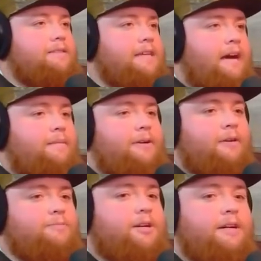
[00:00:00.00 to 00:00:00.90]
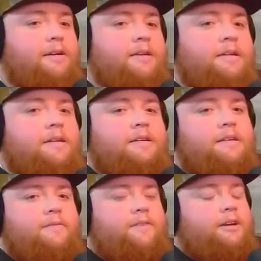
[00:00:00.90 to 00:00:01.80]
timing, or I'm trying to
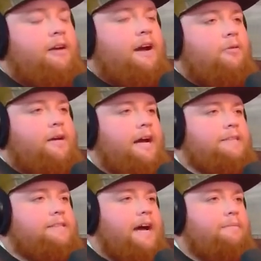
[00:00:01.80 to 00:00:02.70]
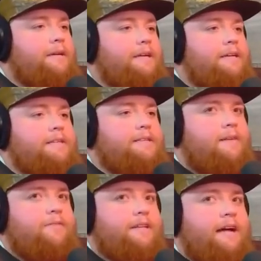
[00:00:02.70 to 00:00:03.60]
figure out what God's timing is,
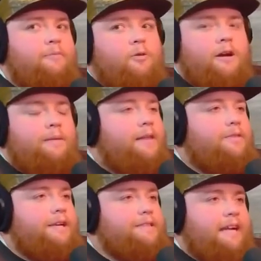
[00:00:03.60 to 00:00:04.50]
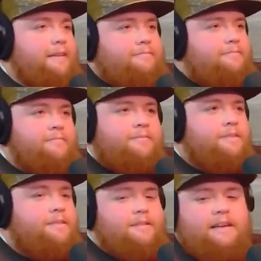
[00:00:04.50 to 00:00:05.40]
stuff like that. I'm worrying about things that I
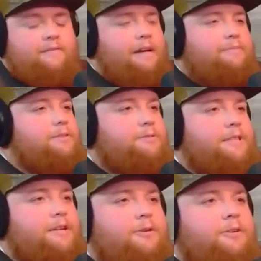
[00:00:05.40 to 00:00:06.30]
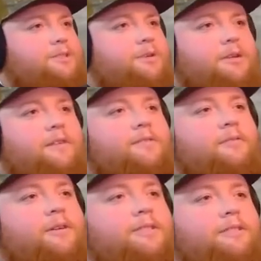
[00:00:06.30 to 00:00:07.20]
have absolutely no control over
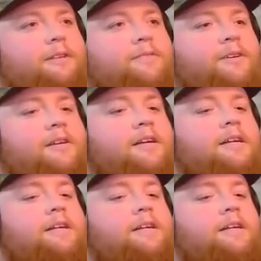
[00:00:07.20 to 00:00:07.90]
whatsoever.